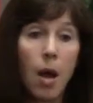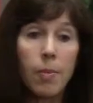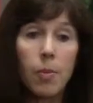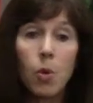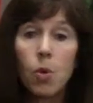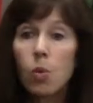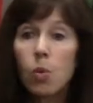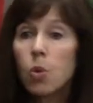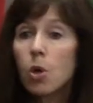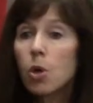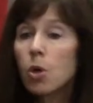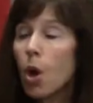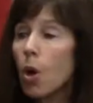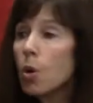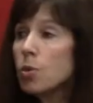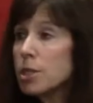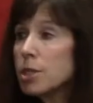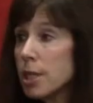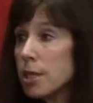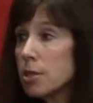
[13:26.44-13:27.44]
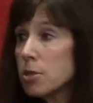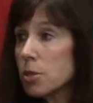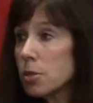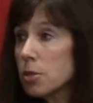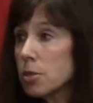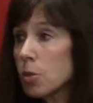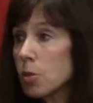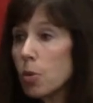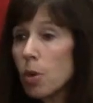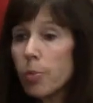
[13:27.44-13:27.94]
or we're
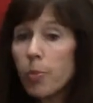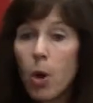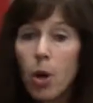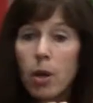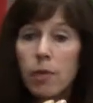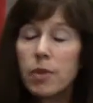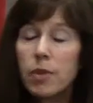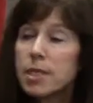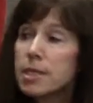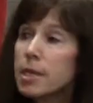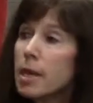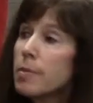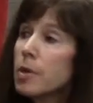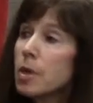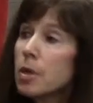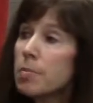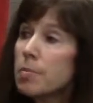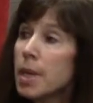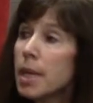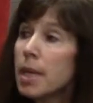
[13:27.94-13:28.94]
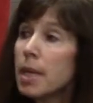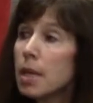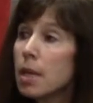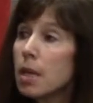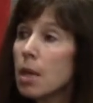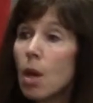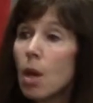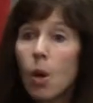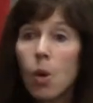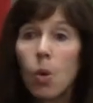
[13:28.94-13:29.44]
co-teachers, or we're part of the same committee,
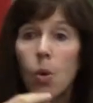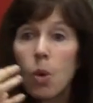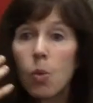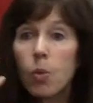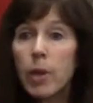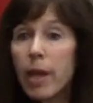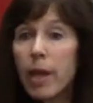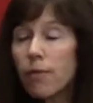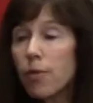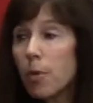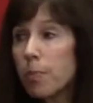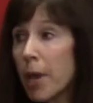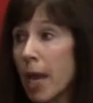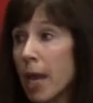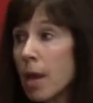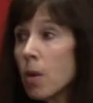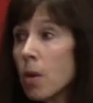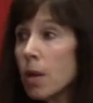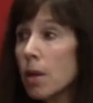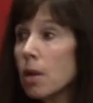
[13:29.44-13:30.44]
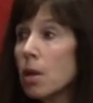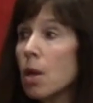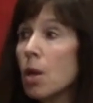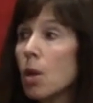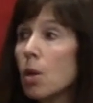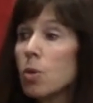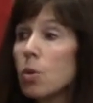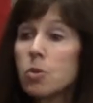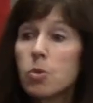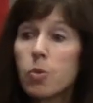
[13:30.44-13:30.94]
or we have a parent
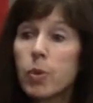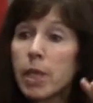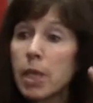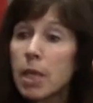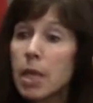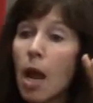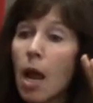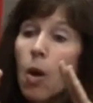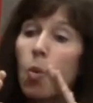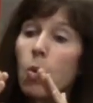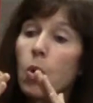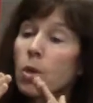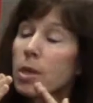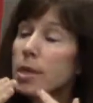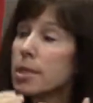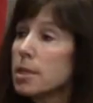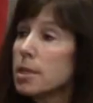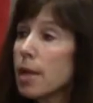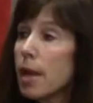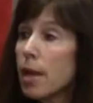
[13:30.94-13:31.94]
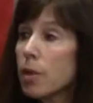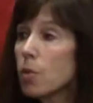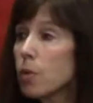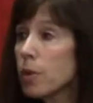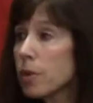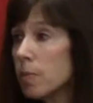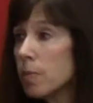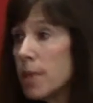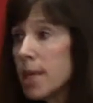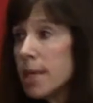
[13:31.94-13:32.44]
who's really not working together
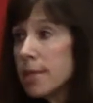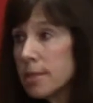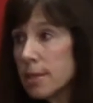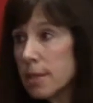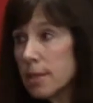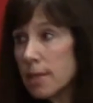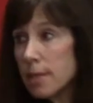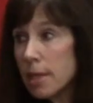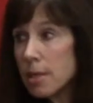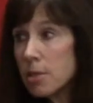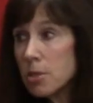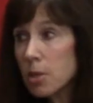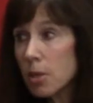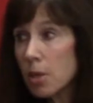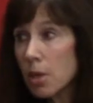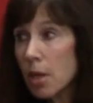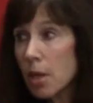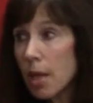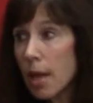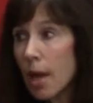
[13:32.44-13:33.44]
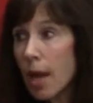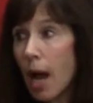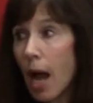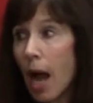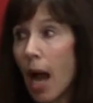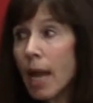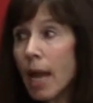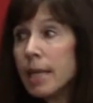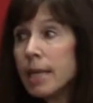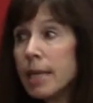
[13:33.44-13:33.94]
with me as the teacher,
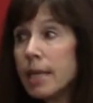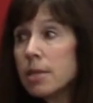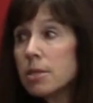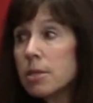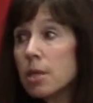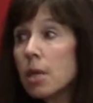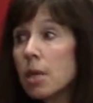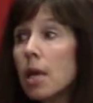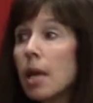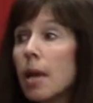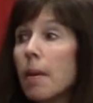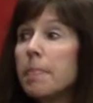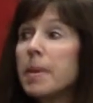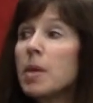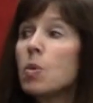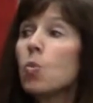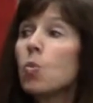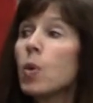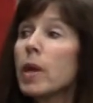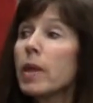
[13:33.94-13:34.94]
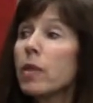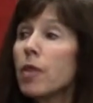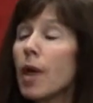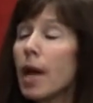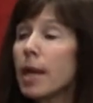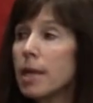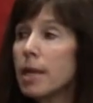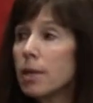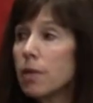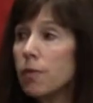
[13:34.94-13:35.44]
I need to be with
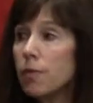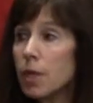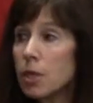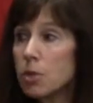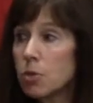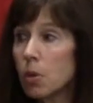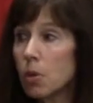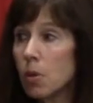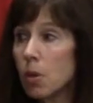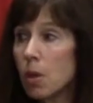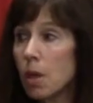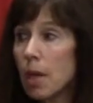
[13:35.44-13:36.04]
that individual